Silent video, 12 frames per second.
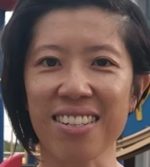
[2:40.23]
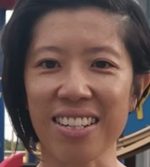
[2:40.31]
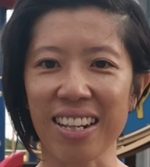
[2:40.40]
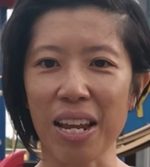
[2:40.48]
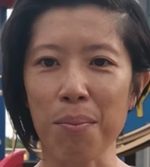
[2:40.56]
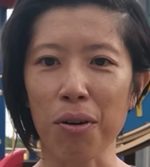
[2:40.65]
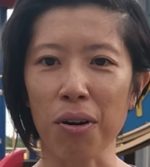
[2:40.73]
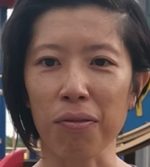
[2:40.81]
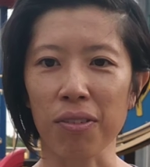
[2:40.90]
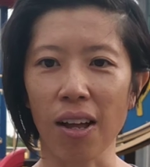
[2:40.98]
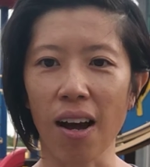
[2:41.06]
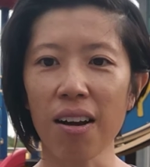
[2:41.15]
the labor of
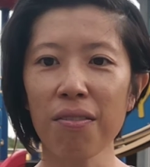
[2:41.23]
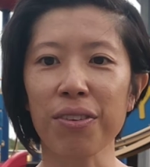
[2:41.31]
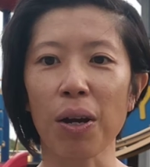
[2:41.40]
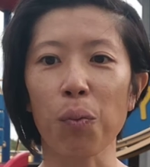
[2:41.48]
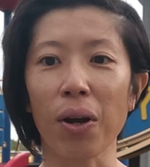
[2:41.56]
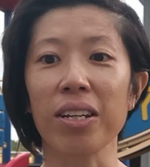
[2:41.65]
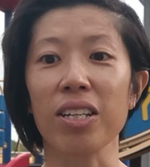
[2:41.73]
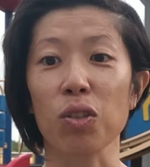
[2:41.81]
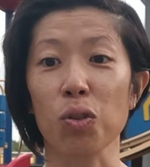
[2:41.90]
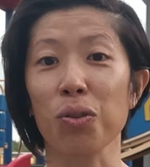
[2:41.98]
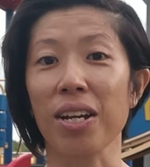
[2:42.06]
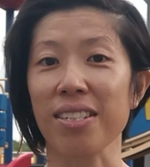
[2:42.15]
love that went
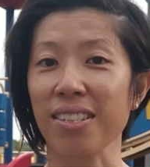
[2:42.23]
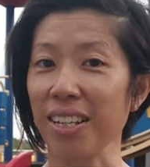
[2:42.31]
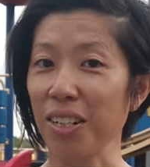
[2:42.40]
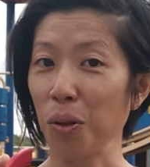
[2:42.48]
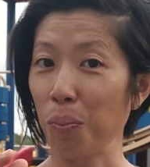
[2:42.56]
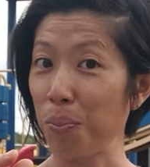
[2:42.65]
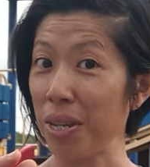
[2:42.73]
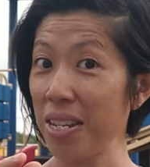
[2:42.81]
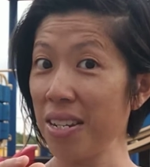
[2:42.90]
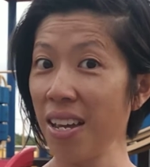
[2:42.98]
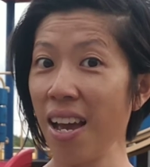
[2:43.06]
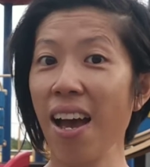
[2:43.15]
into that single
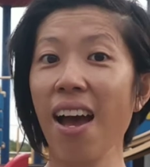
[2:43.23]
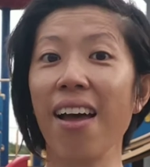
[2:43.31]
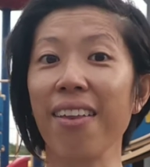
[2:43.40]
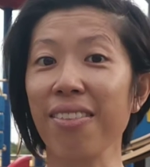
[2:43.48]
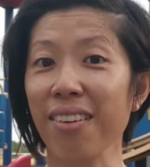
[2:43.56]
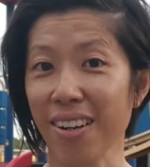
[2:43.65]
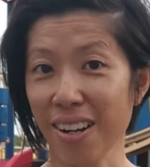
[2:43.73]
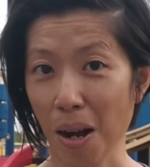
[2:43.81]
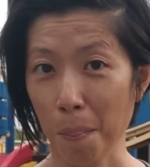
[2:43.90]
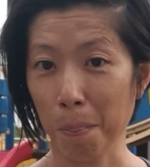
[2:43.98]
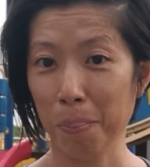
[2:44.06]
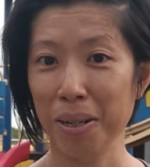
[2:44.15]
bean and cup.